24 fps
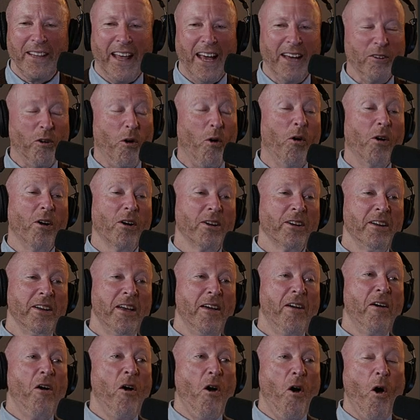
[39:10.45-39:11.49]
that. like that. Or
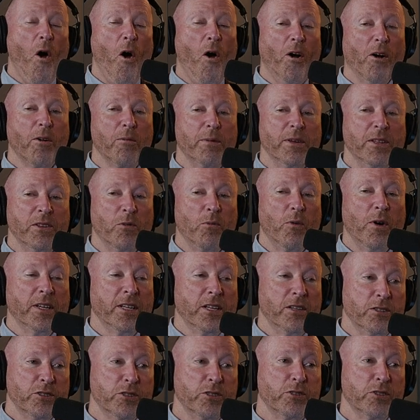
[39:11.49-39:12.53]
whatever. Or be the one
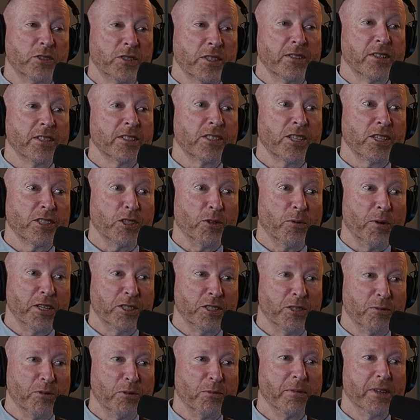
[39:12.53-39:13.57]
introduced at the
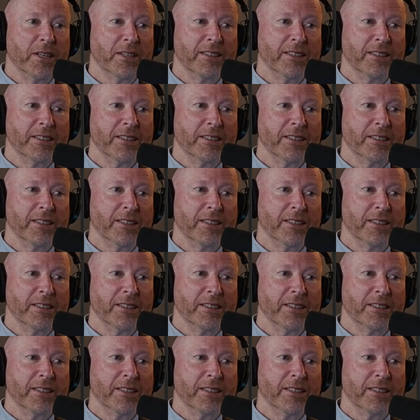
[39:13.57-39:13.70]
Situation Room